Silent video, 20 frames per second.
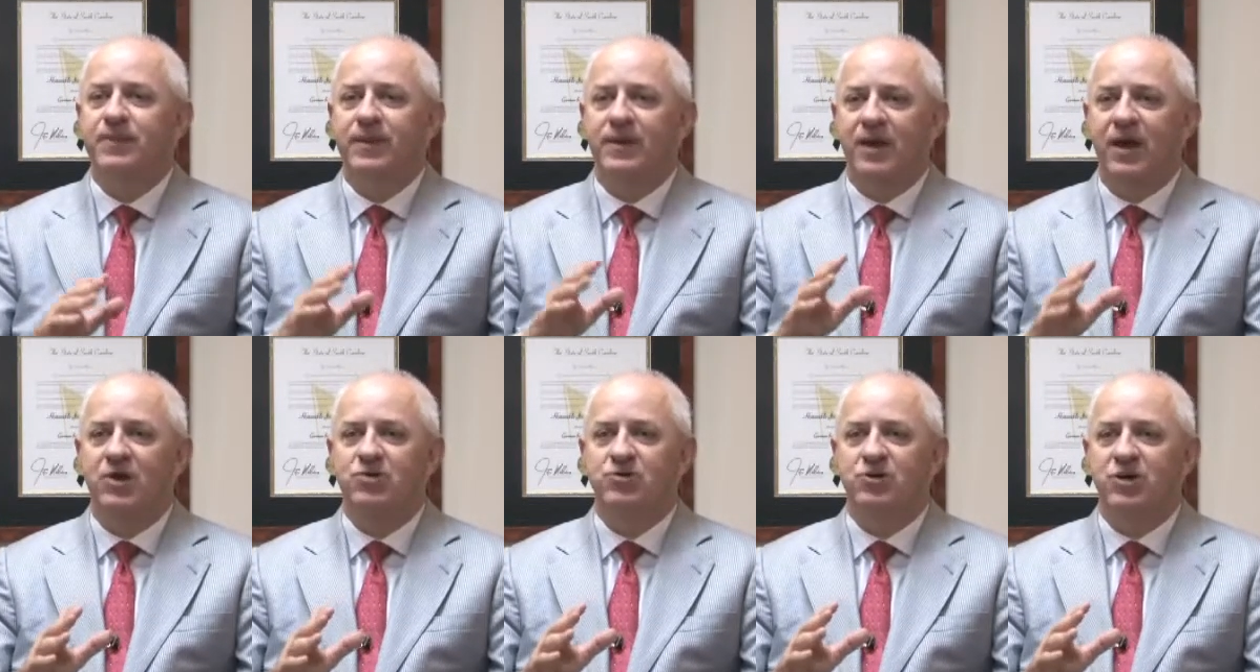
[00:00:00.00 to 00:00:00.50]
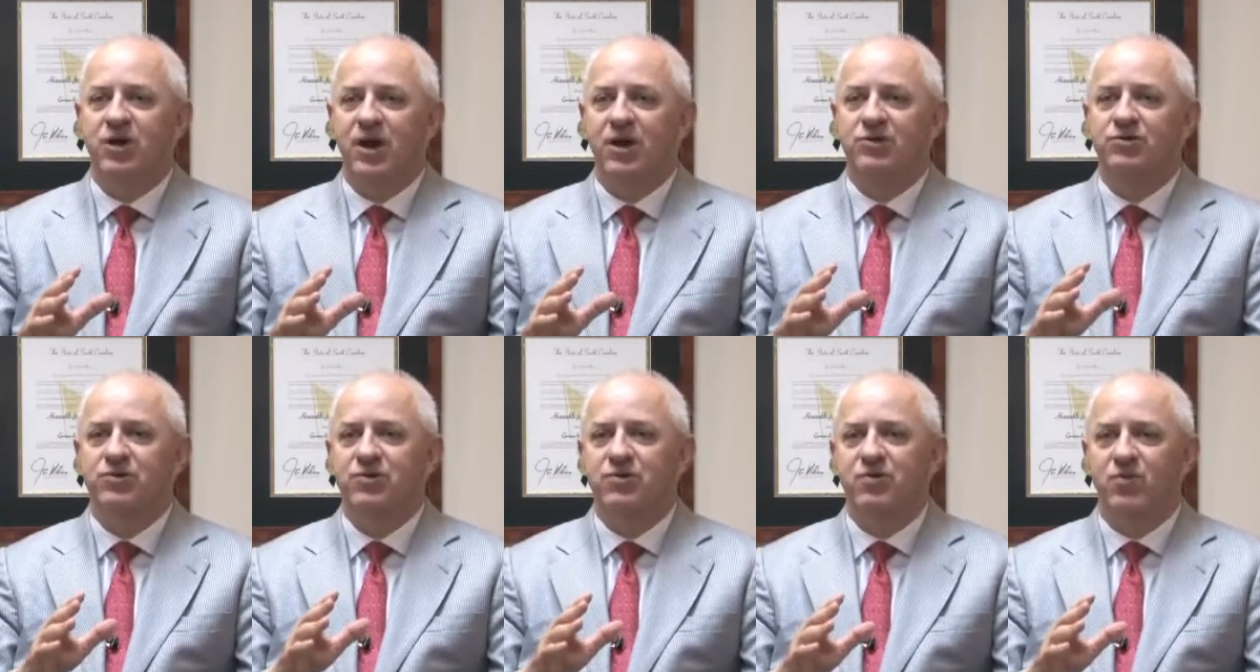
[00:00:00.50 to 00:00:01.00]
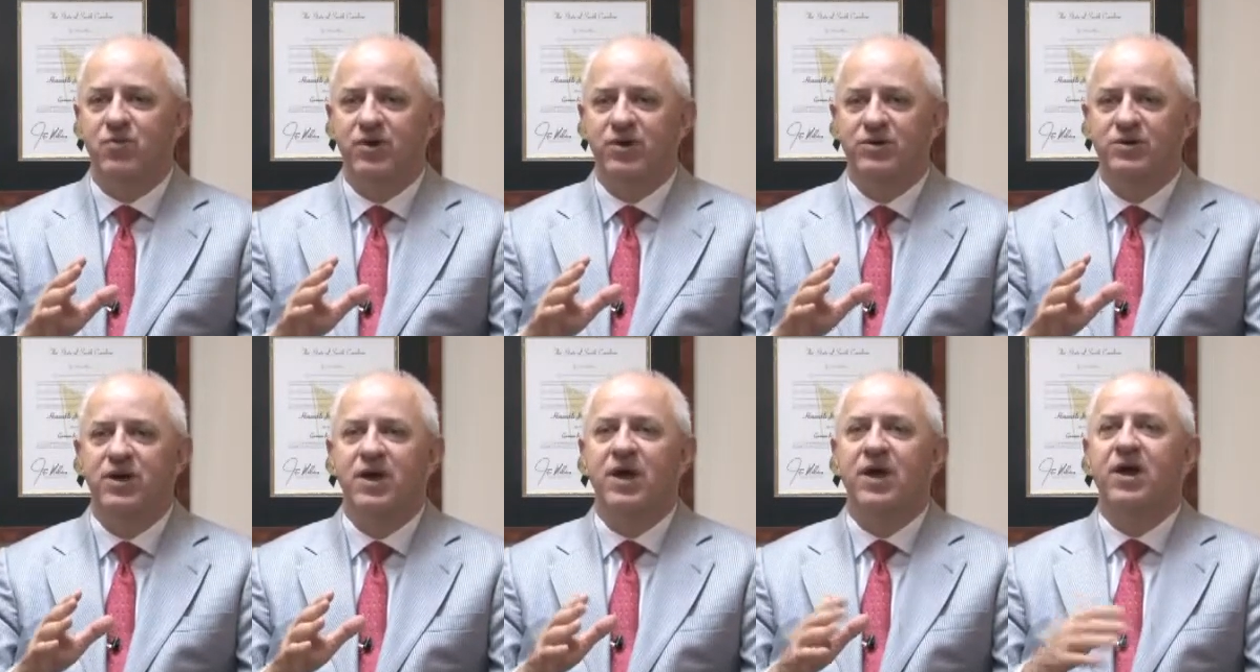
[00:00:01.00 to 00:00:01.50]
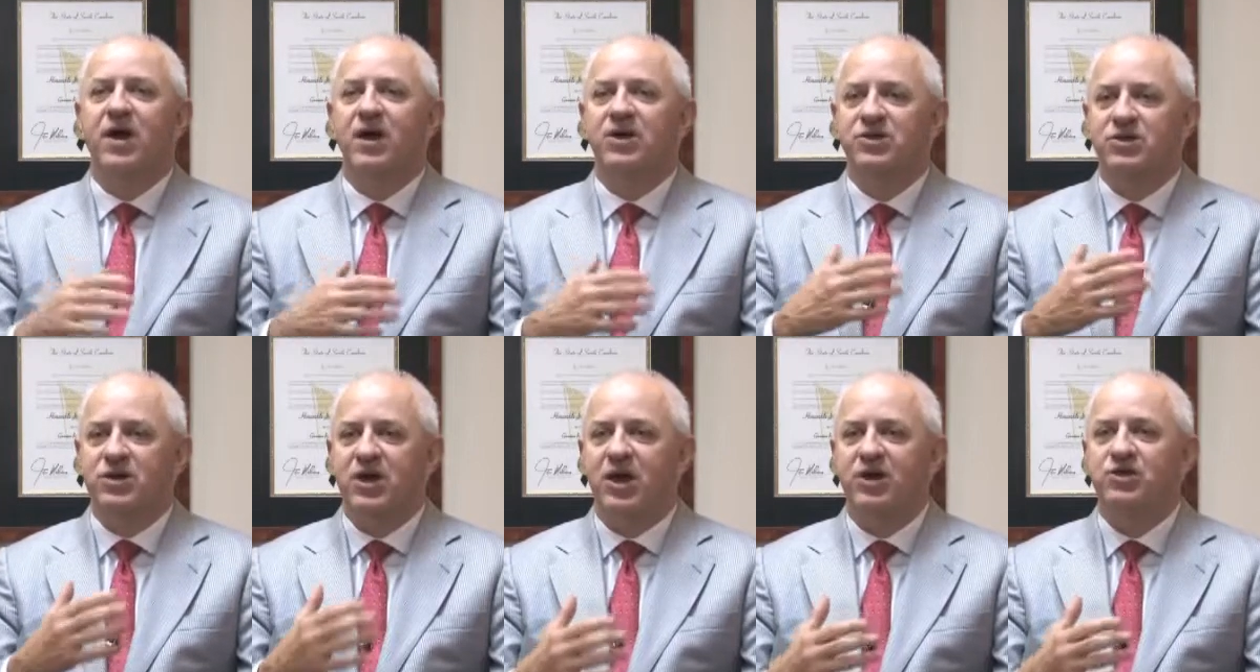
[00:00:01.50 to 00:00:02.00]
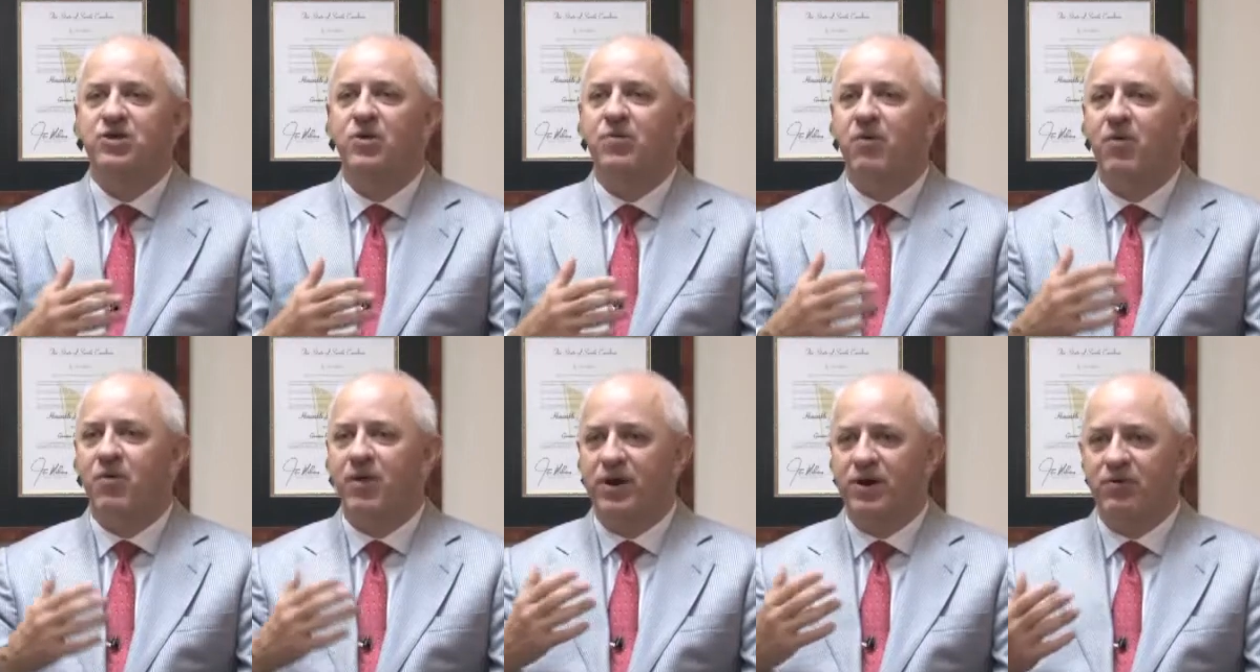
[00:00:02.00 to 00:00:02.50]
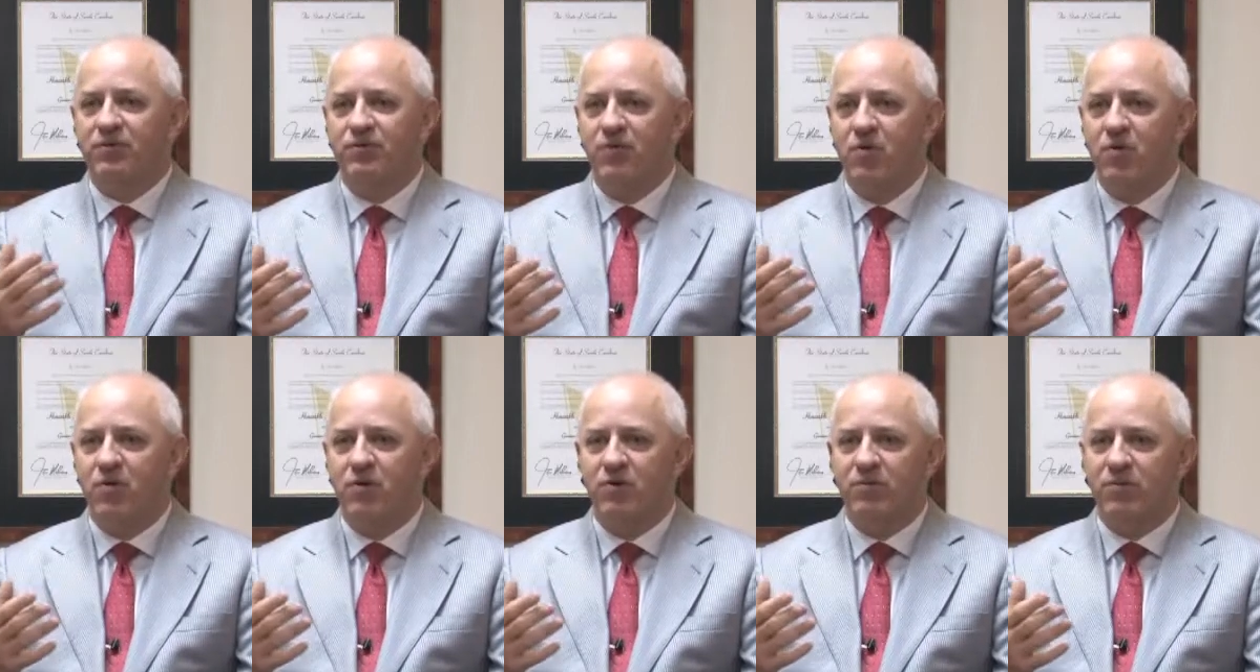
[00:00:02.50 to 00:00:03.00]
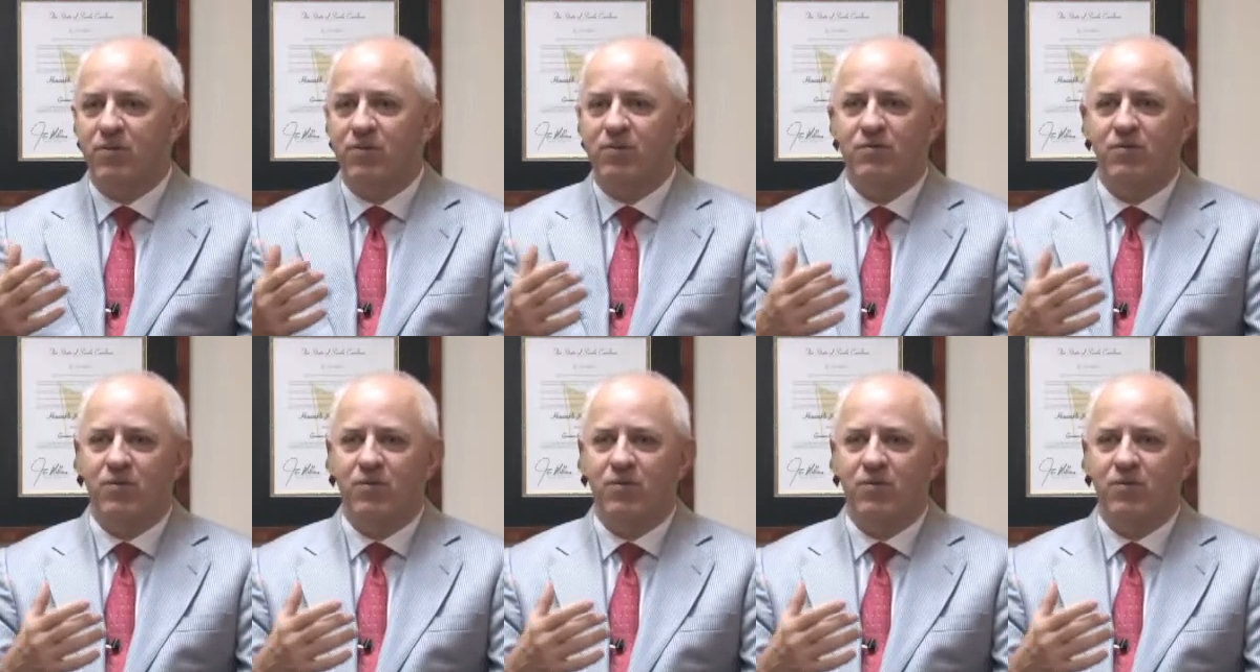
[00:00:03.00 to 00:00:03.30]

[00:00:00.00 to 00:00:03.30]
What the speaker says: education was accessible and affordable,